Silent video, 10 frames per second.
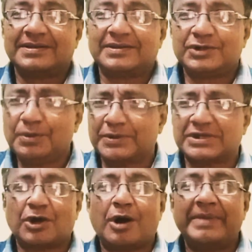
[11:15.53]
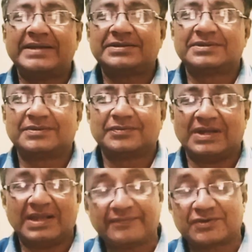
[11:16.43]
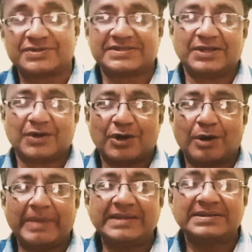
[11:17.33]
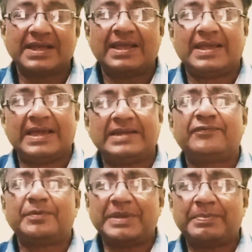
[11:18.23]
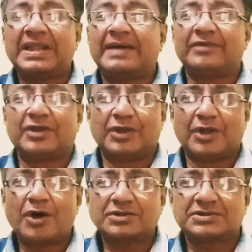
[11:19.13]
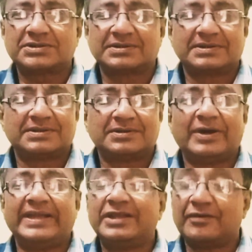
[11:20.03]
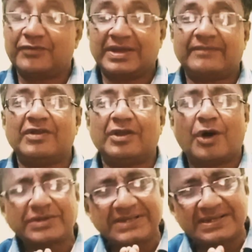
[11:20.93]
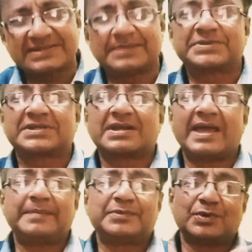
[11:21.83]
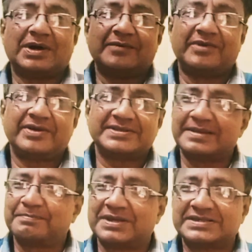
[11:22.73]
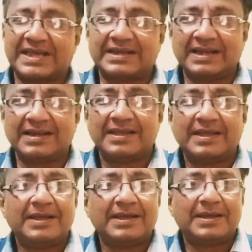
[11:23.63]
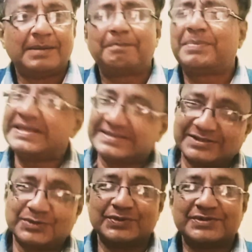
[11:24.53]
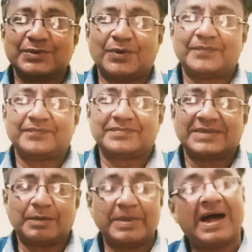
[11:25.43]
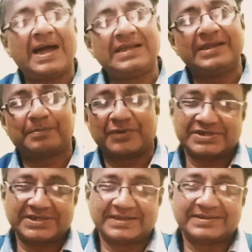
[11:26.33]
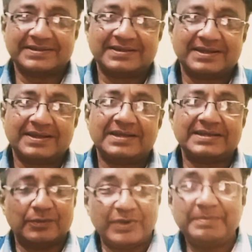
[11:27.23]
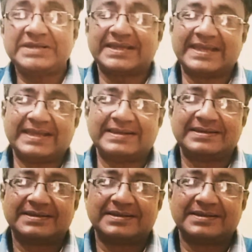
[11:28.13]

do put a comment. We love to see your comment. And if you people have not, or any of you have not yet subscribed to our very simple channel, please do so. It will be highly appreciated. Till we meet again,